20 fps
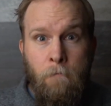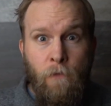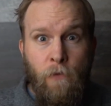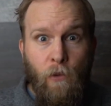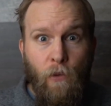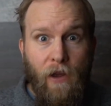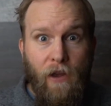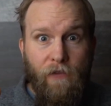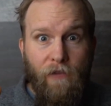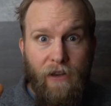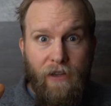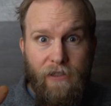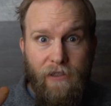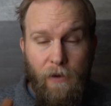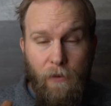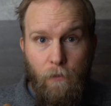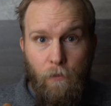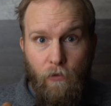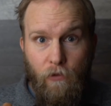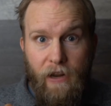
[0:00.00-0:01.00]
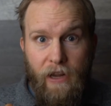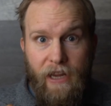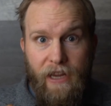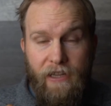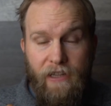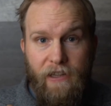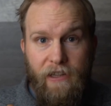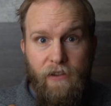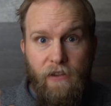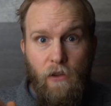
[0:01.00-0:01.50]
the way it affects our
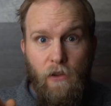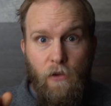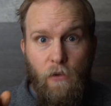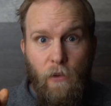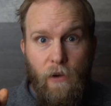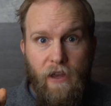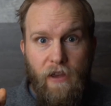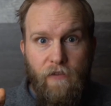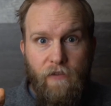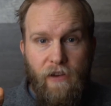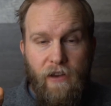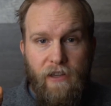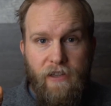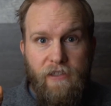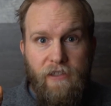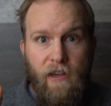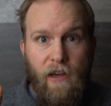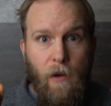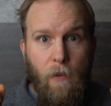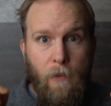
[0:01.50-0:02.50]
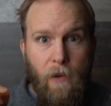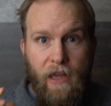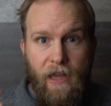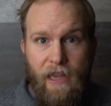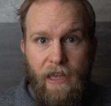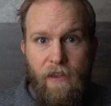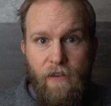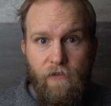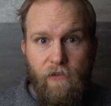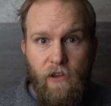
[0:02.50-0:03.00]
brain and the way it affects our
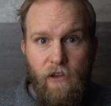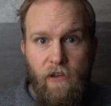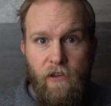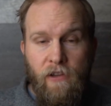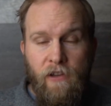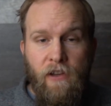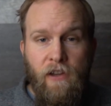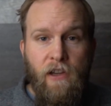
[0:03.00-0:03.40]
behavior,